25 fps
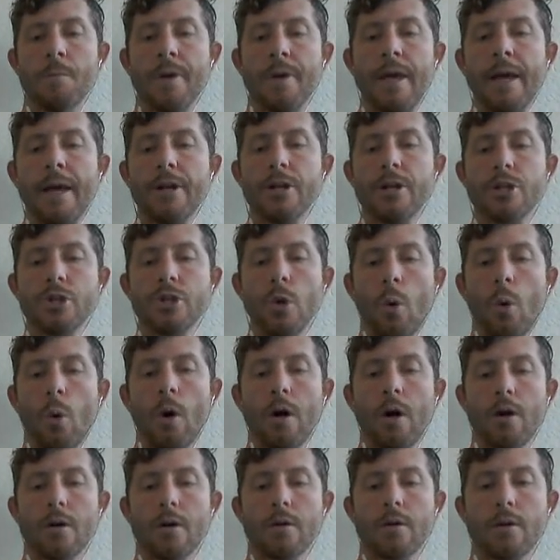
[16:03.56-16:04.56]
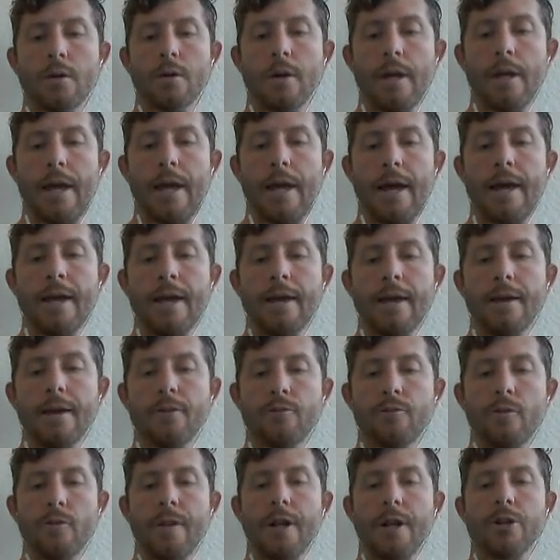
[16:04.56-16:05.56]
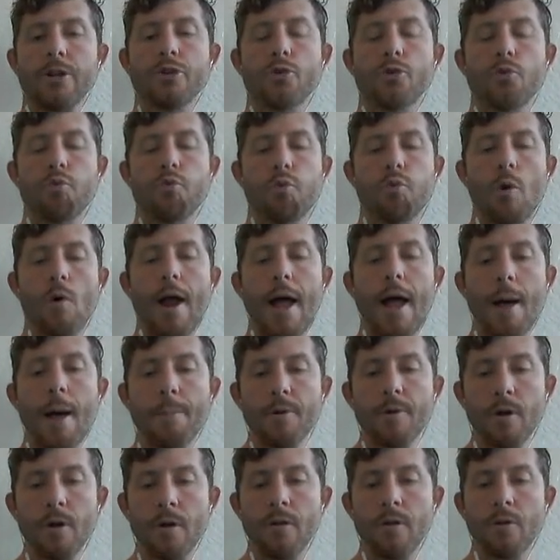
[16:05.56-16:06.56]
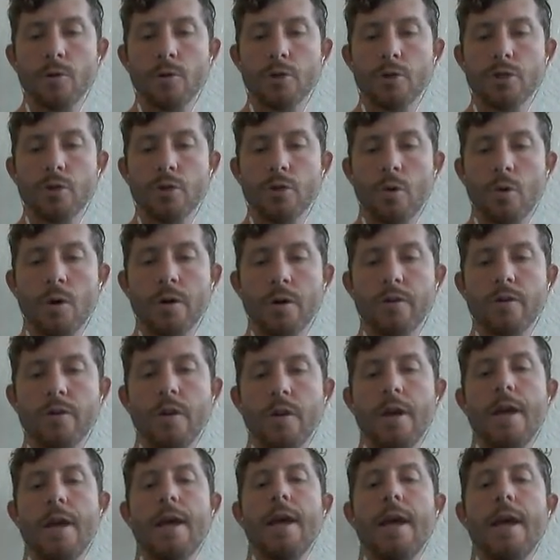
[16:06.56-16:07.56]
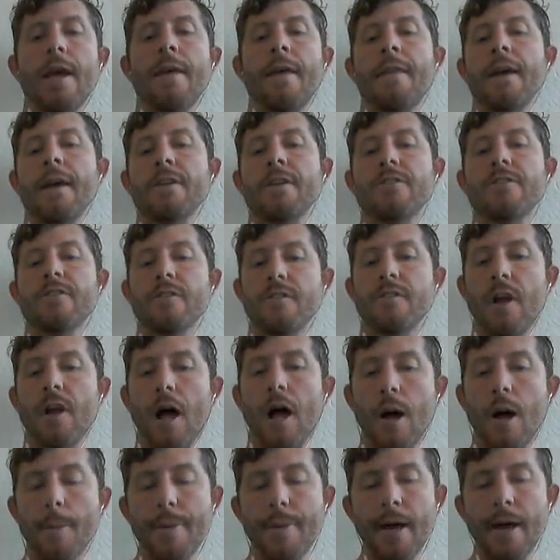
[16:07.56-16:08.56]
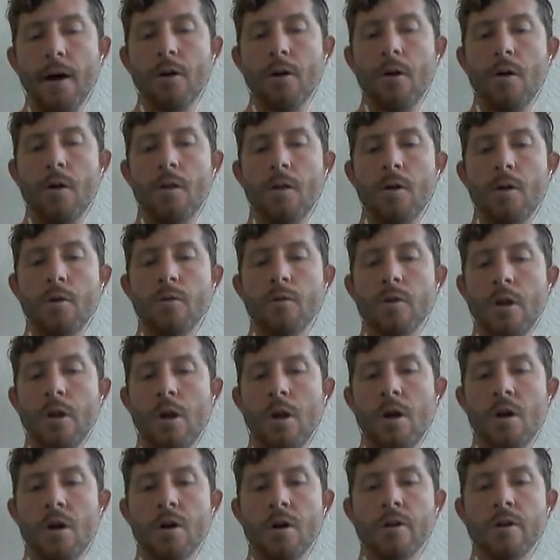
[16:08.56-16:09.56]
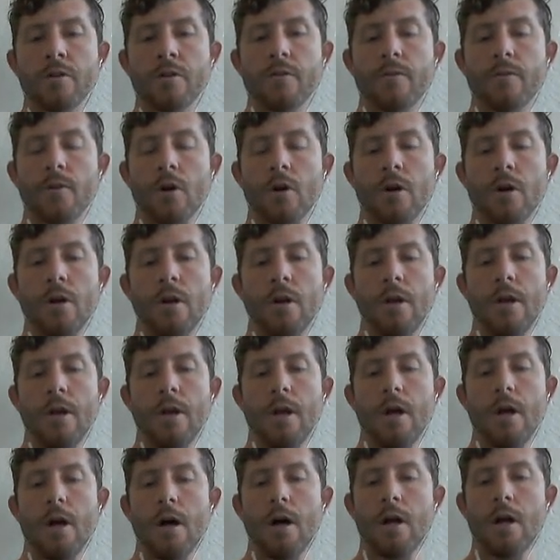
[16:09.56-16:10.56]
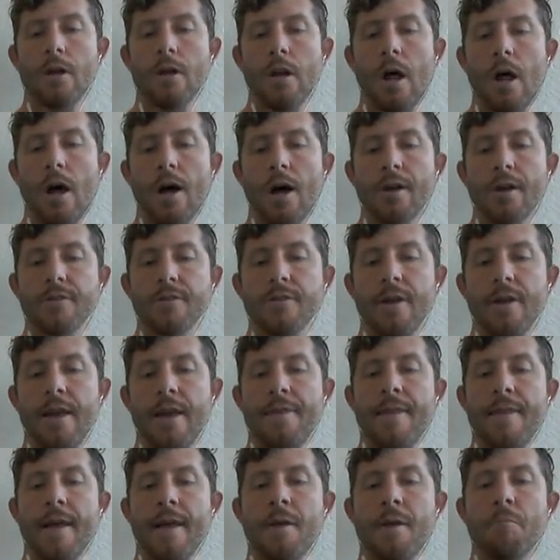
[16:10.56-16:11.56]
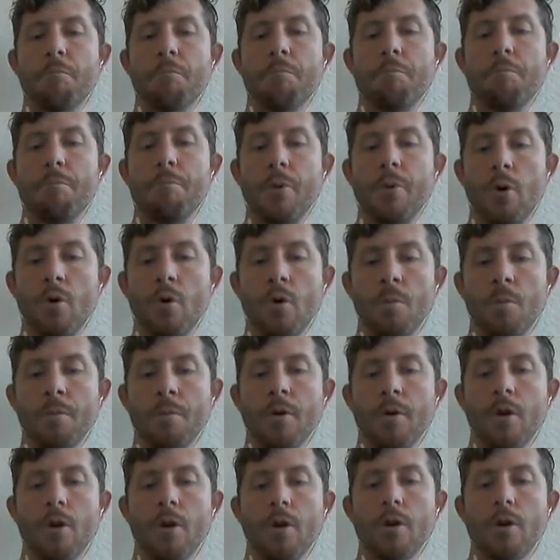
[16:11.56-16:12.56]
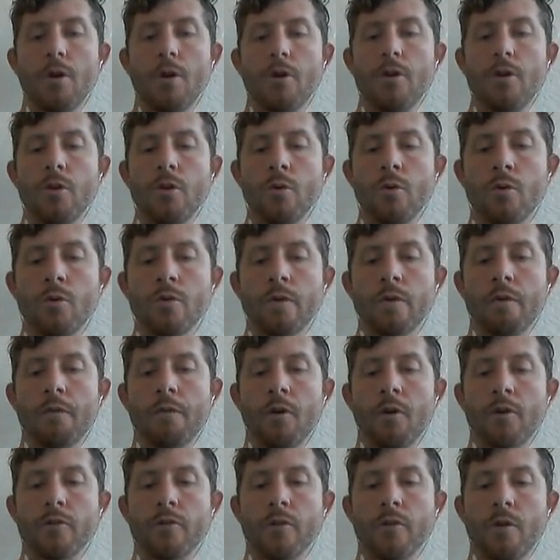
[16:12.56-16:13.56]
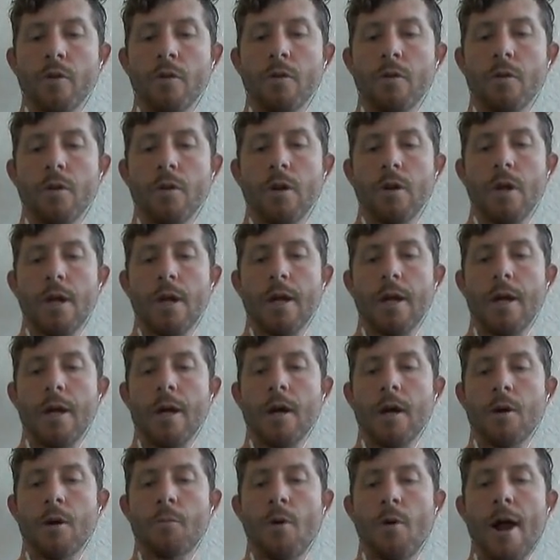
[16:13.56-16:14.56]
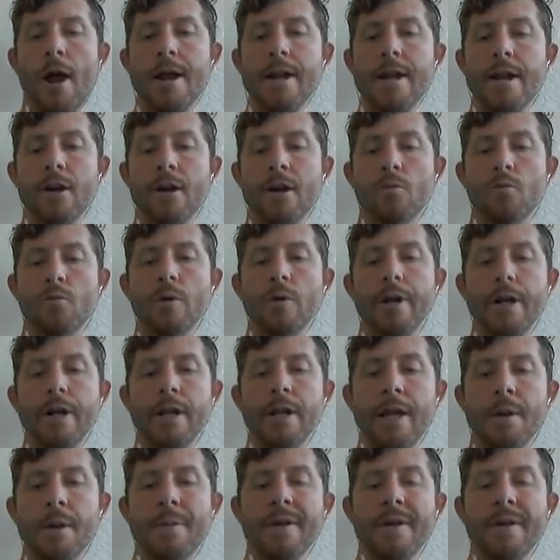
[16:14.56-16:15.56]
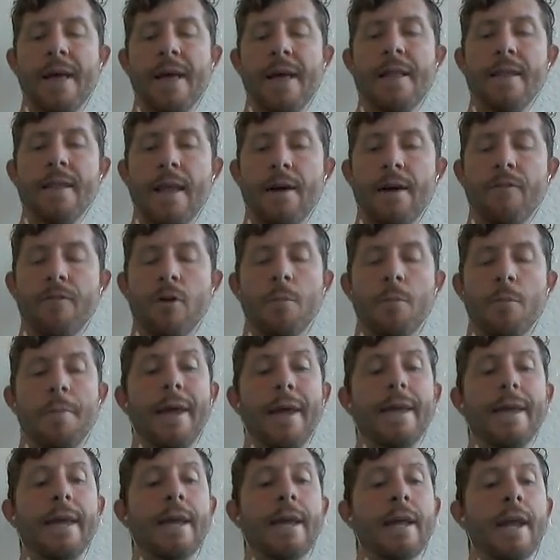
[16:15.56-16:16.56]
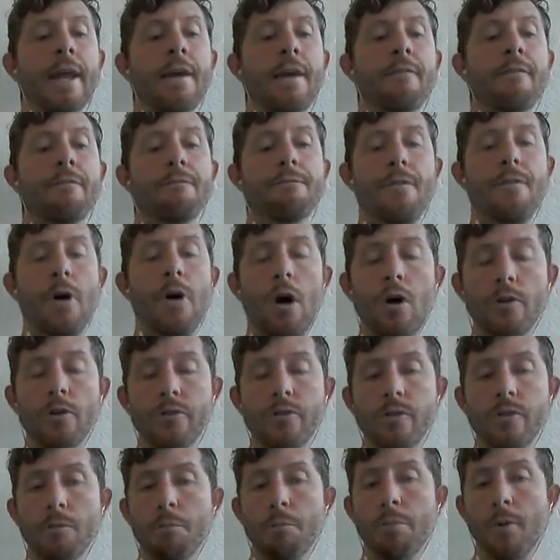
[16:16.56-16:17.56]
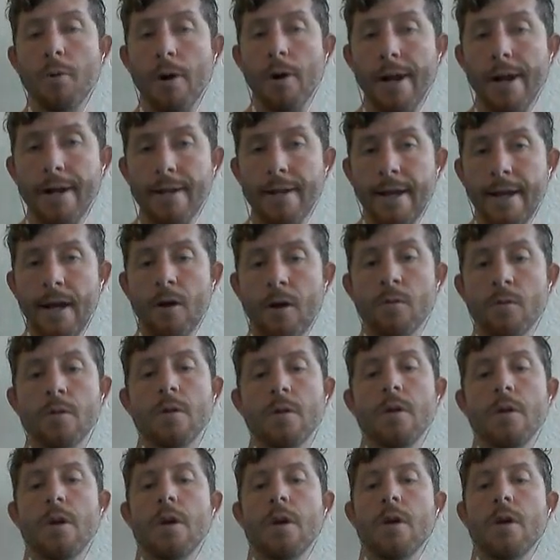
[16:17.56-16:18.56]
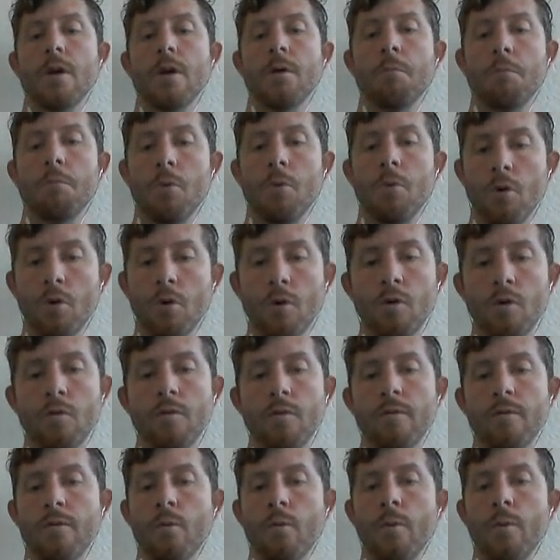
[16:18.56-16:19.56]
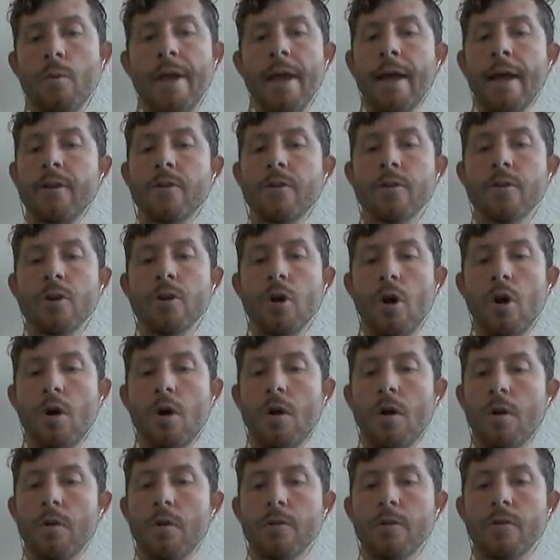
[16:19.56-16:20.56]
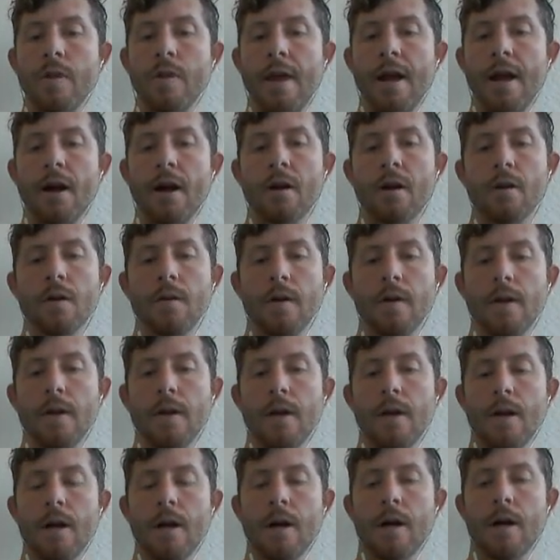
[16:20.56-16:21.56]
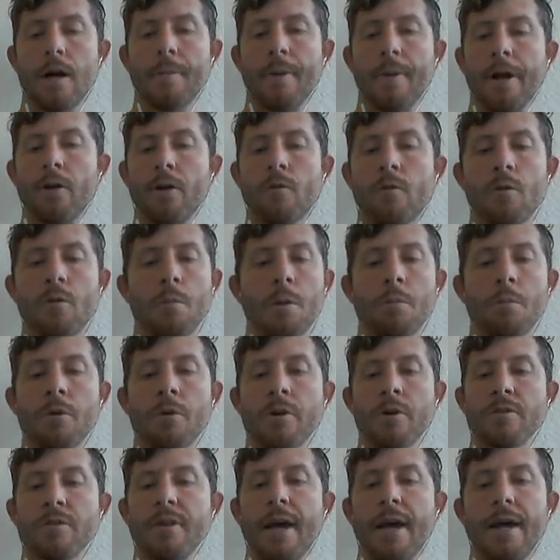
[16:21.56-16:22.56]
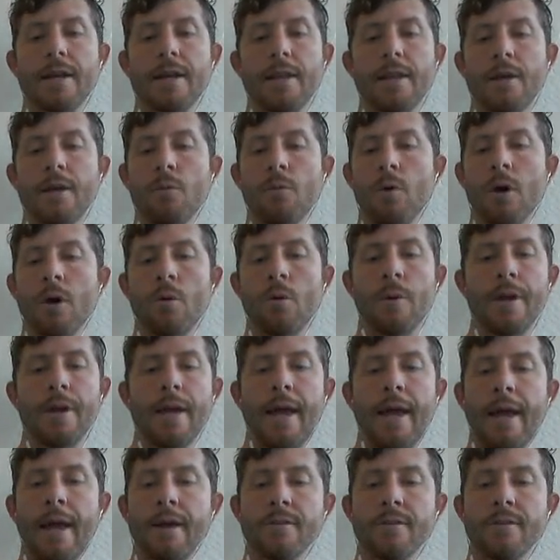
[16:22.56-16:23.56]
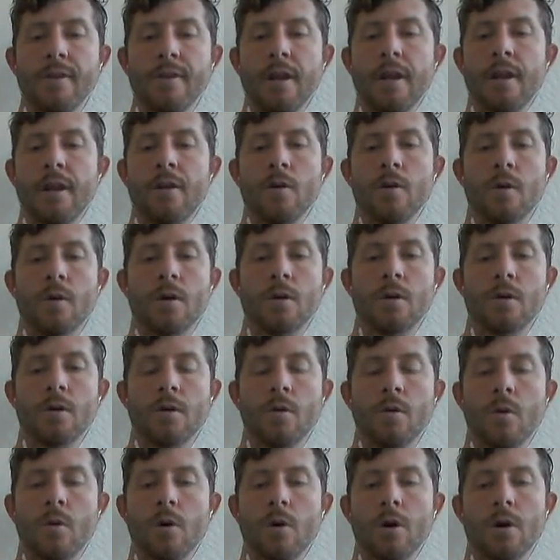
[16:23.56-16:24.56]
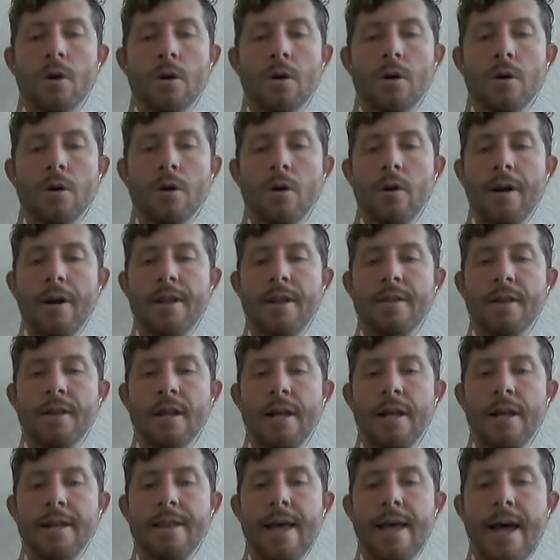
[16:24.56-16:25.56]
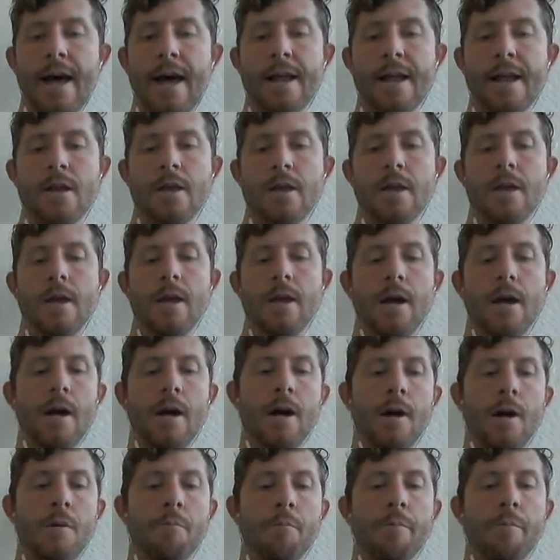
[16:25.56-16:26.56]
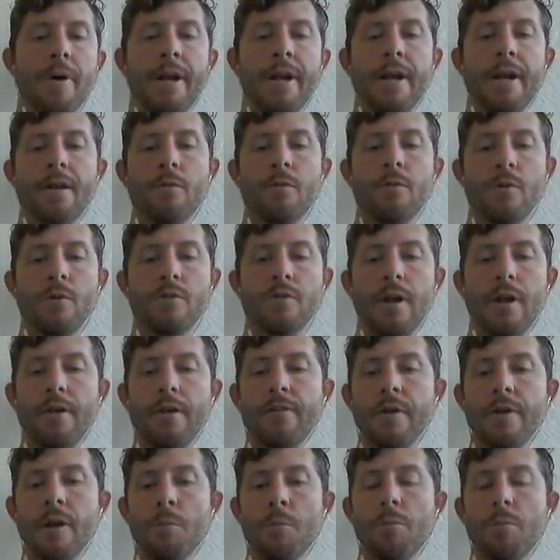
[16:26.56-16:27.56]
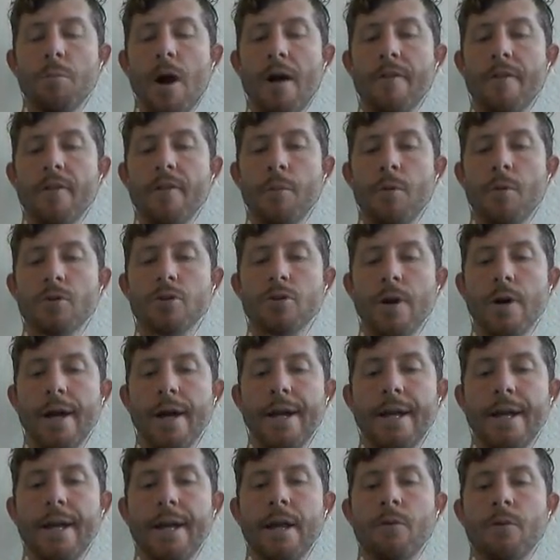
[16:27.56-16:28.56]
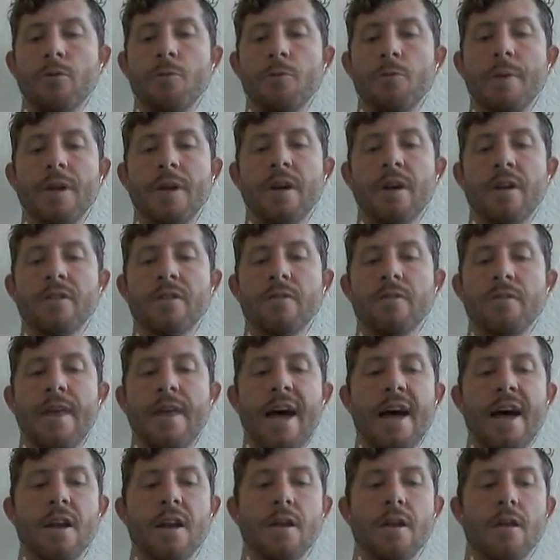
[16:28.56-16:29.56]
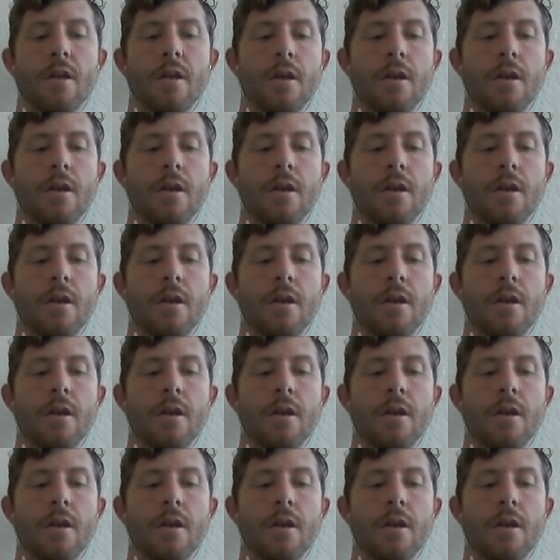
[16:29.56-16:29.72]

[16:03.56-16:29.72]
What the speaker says: get short. Okay, so they trapped all those shorts and they stopped out all those longs for a loss, and then boom, huge reversal right here, reclaiming that level, making it a false breakdown move. We entered calls there. I don't remember exactly where we exited or anything like that, but it was definitely a profitable trade, and it was because of that